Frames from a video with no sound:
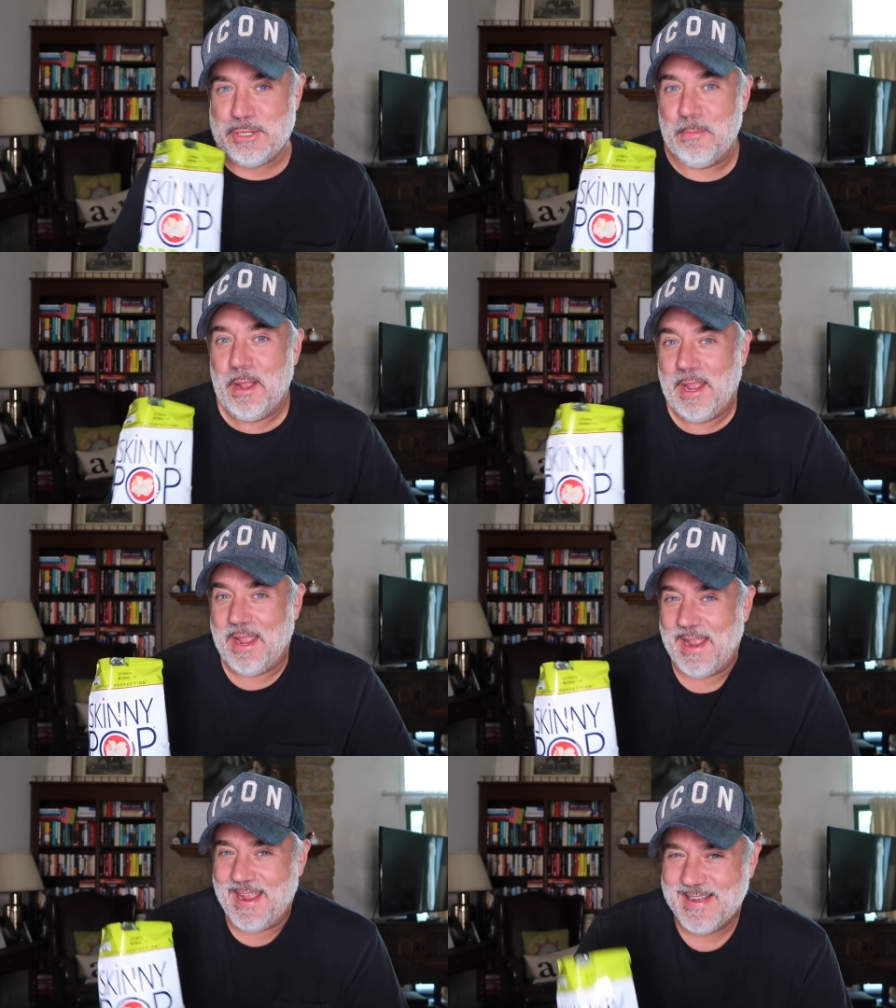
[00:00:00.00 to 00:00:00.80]
to
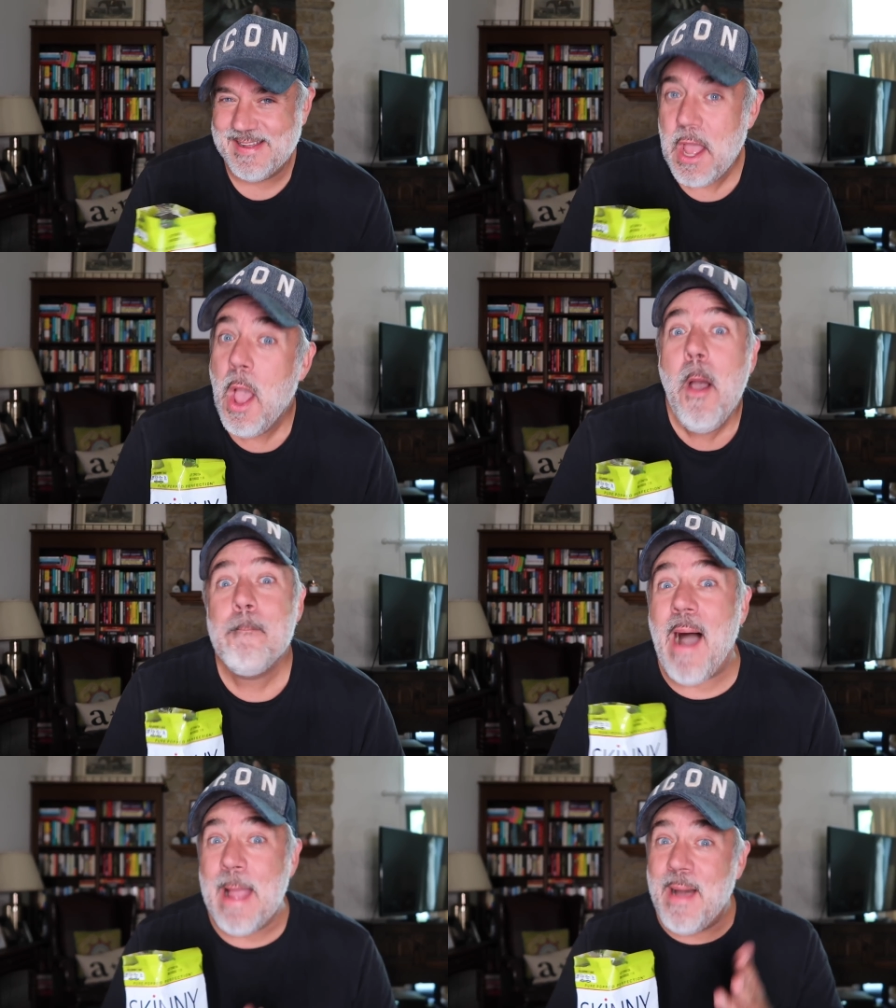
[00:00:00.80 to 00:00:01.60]
me.
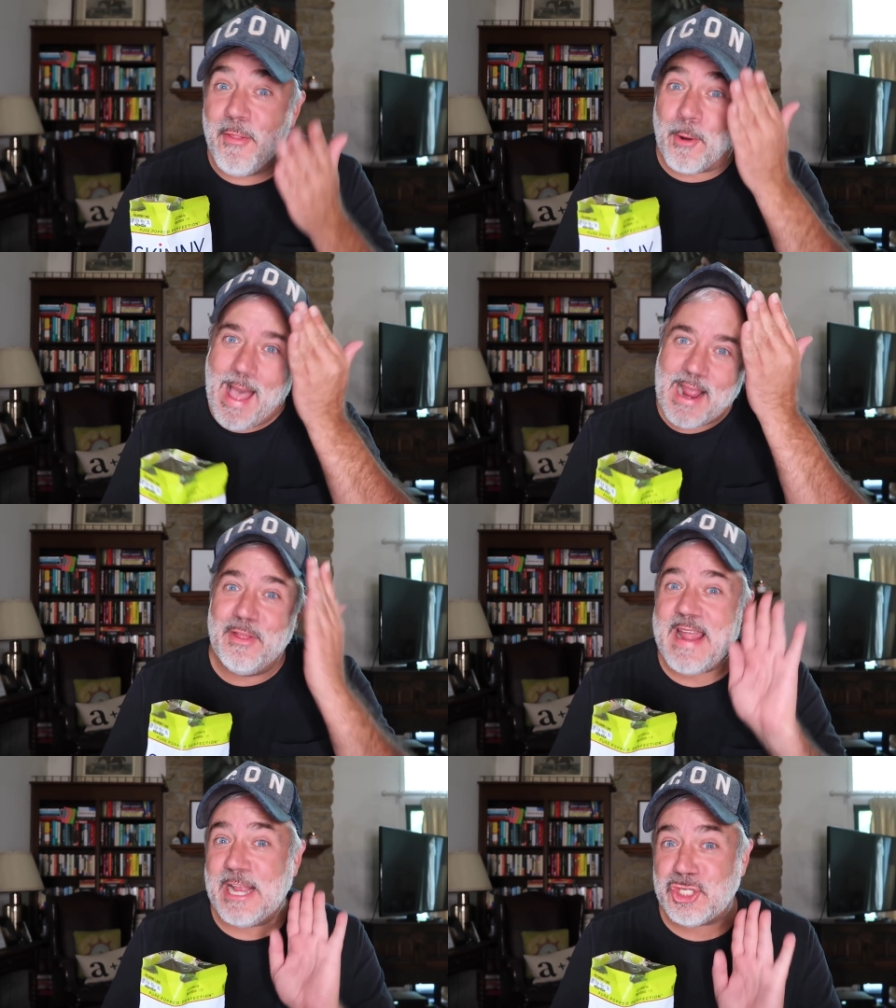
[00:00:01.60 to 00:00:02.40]
my mother back
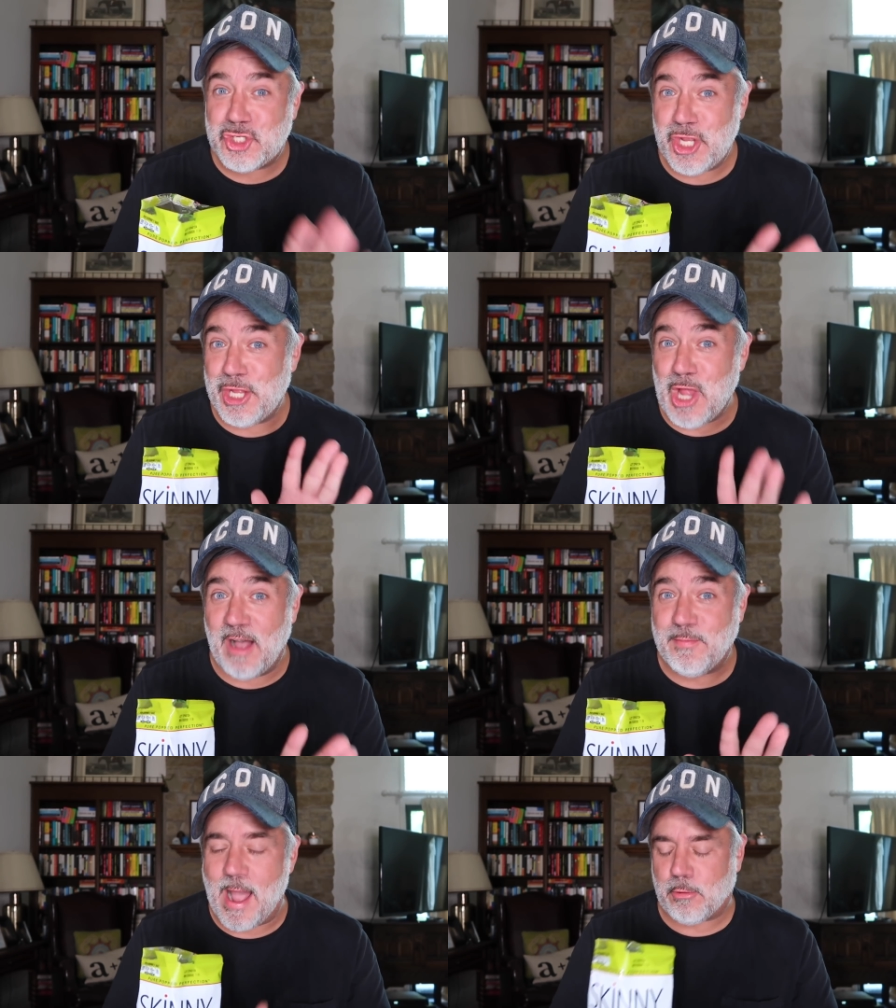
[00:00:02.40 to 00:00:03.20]
in the day, she
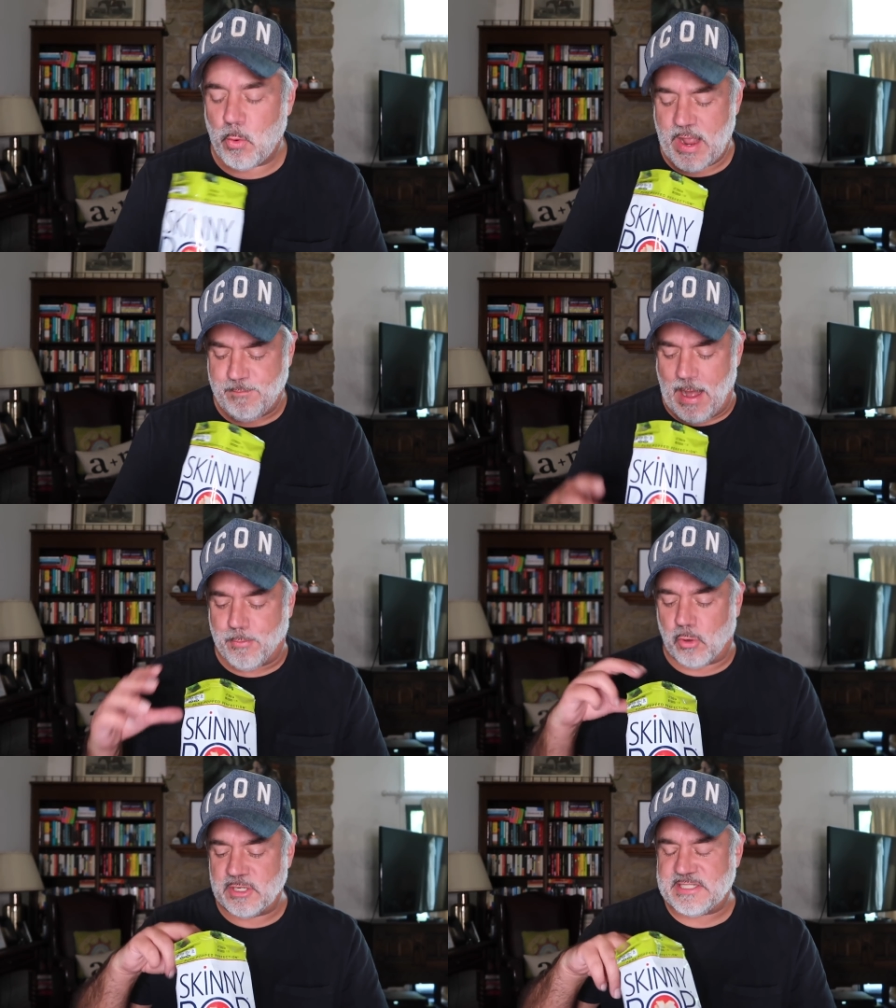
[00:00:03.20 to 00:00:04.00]
loved microwave
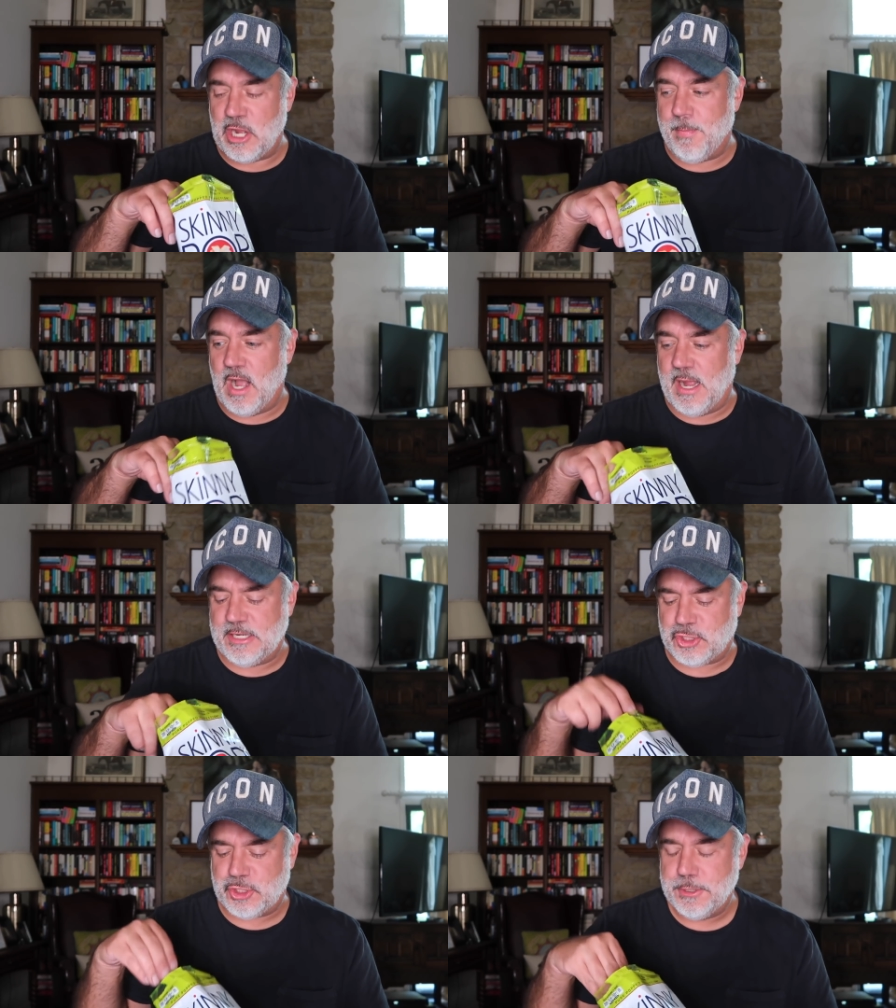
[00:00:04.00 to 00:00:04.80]
popcorn so
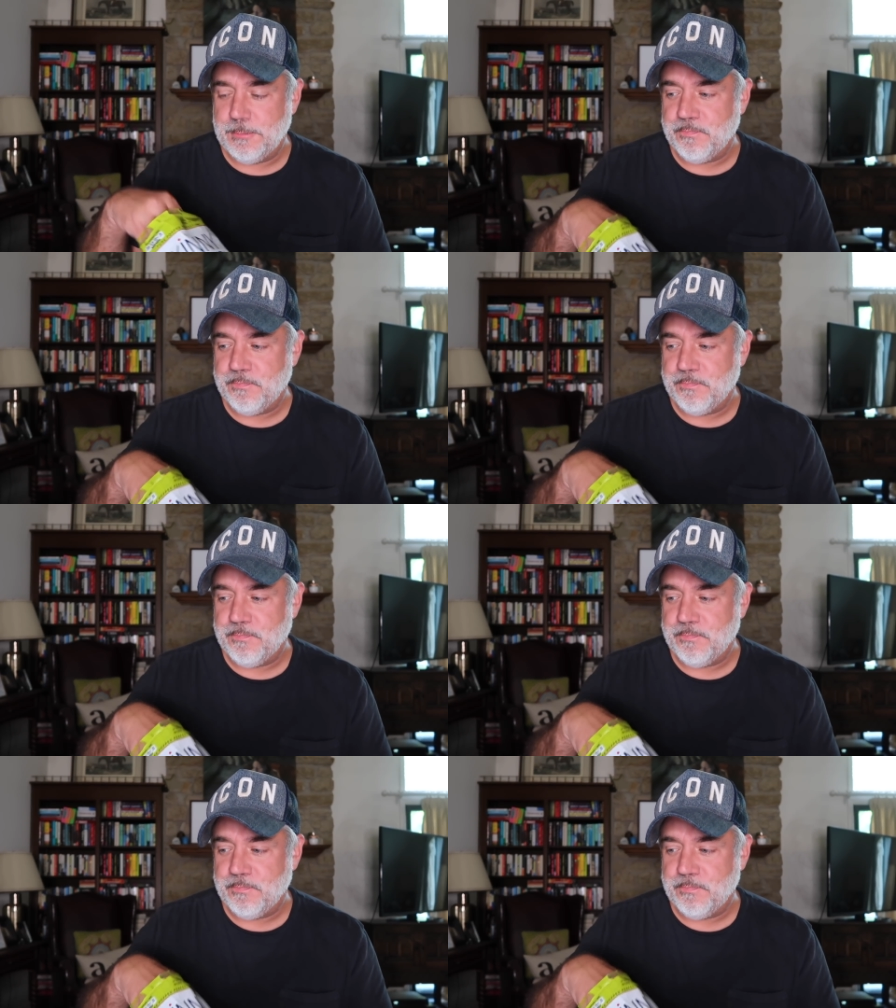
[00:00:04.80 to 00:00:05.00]
much.